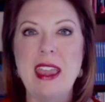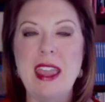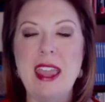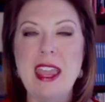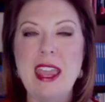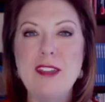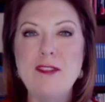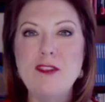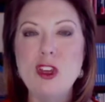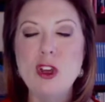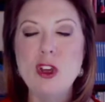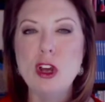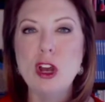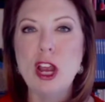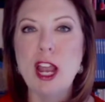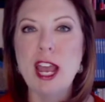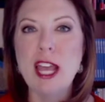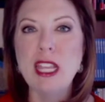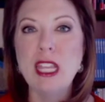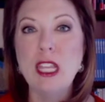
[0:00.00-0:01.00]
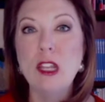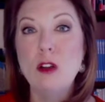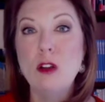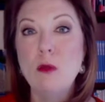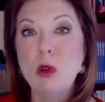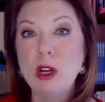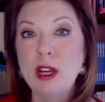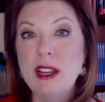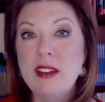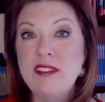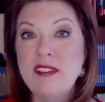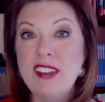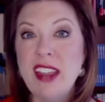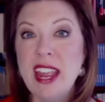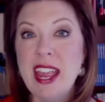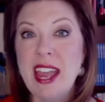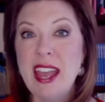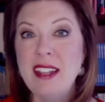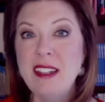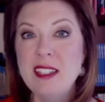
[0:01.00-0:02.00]
If you're a little more
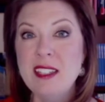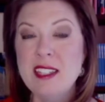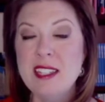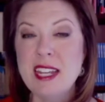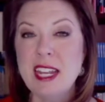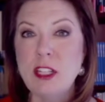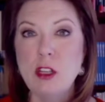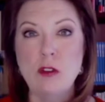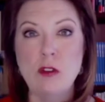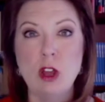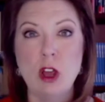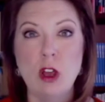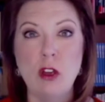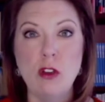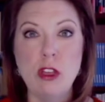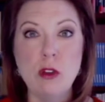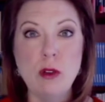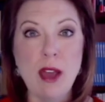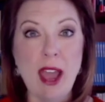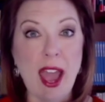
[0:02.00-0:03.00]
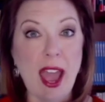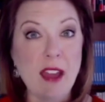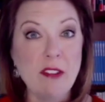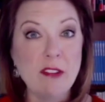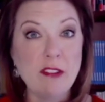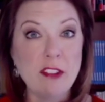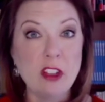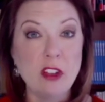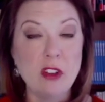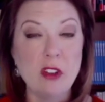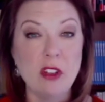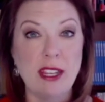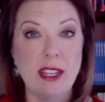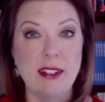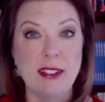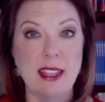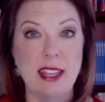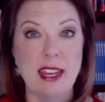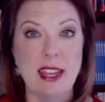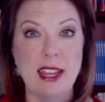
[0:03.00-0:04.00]
advanced and you know you have Google
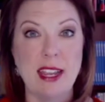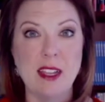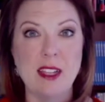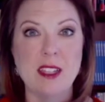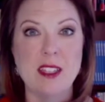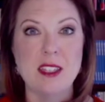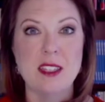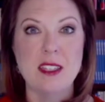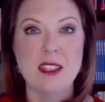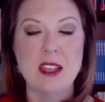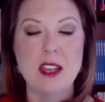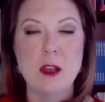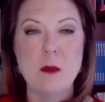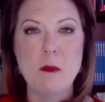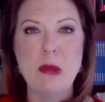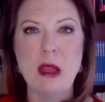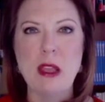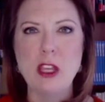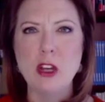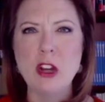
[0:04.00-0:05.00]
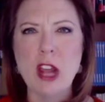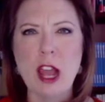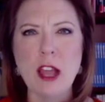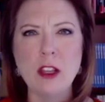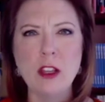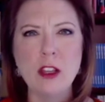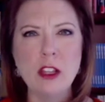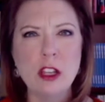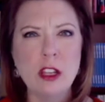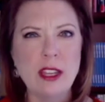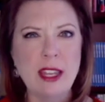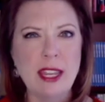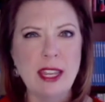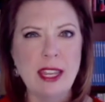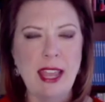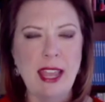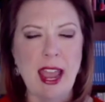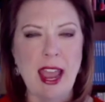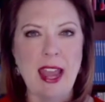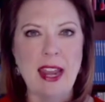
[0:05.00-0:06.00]
Analytics, but you're not
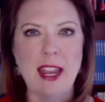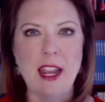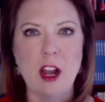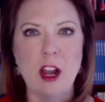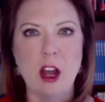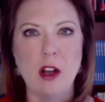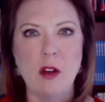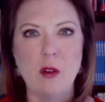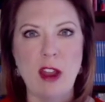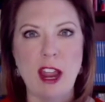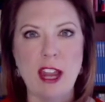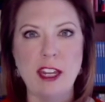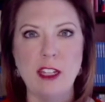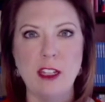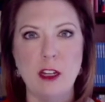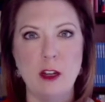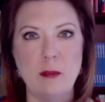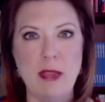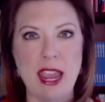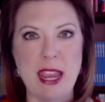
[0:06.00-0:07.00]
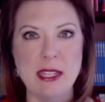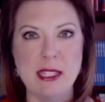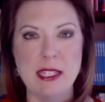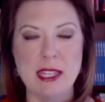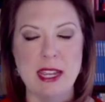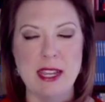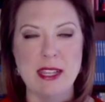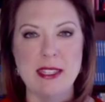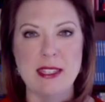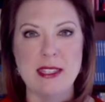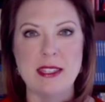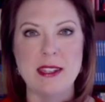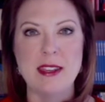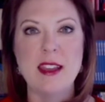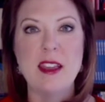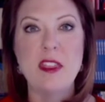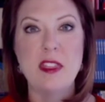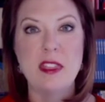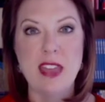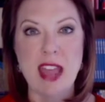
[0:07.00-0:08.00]
looking at it on a regular basis,
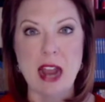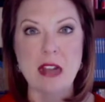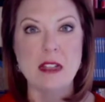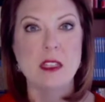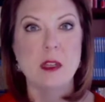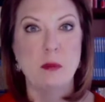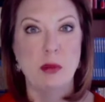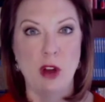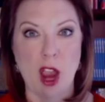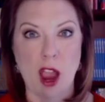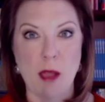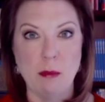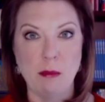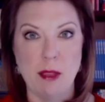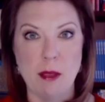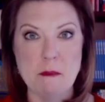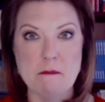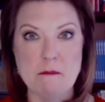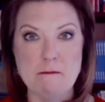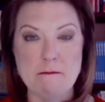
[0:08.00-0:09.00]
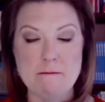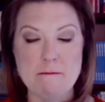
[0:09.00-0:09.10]
that's a problem.